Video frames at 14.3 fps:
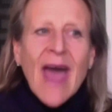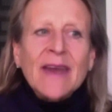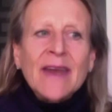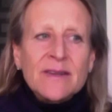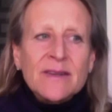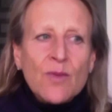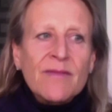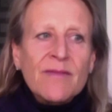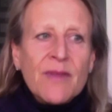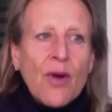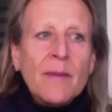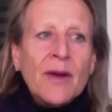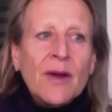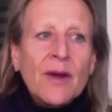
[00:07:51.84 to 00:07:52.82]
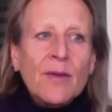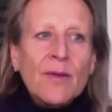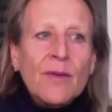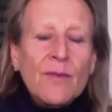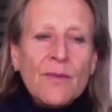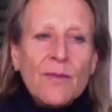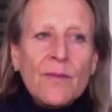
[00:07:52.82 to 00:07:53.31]
So that
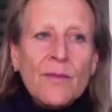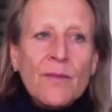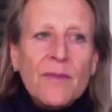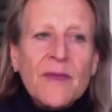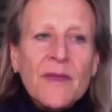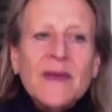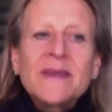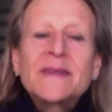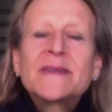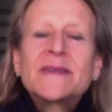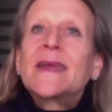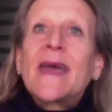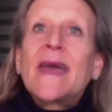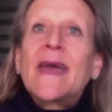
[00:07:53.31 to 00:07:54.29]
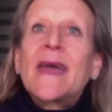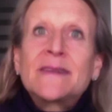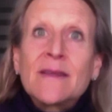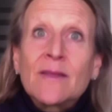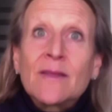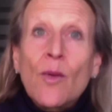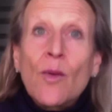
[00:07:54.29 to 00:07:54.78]
is one of the primary
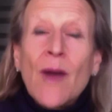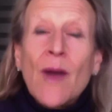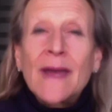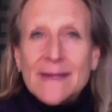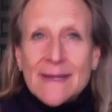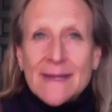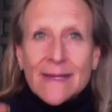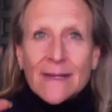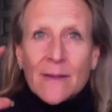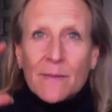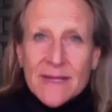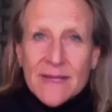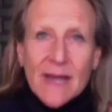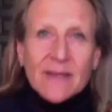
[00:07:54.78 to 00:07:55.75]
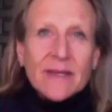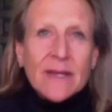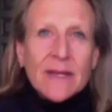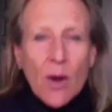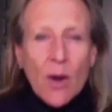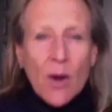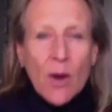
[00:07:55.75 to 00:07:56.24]
things that gets in the
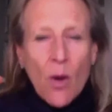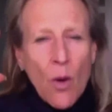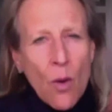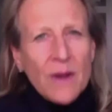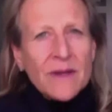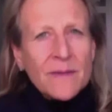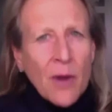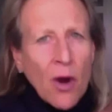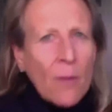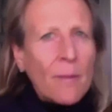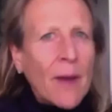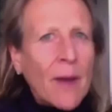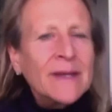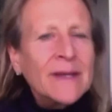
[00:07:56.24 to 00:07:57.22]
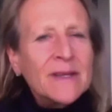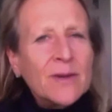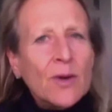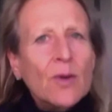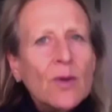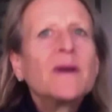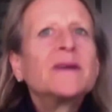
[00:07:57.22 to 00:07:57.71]
way, is this obsessing.
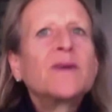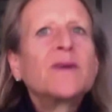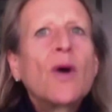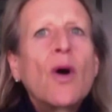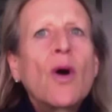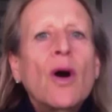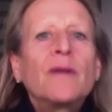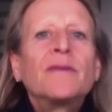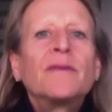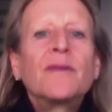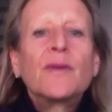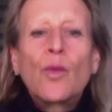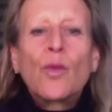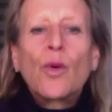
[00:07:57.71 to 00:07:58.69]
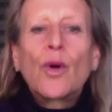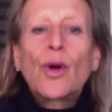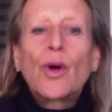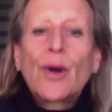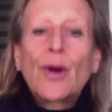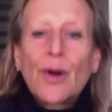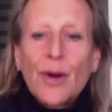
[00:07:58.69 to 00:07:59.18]
Always, our mind is
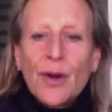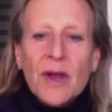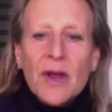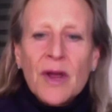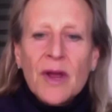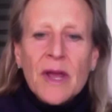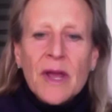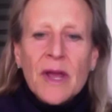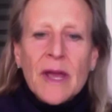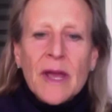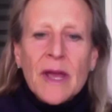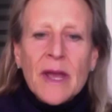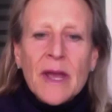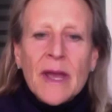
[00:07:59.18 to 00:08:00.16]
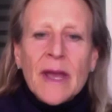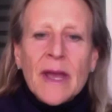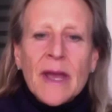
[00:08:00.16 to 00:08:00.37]
always on the work.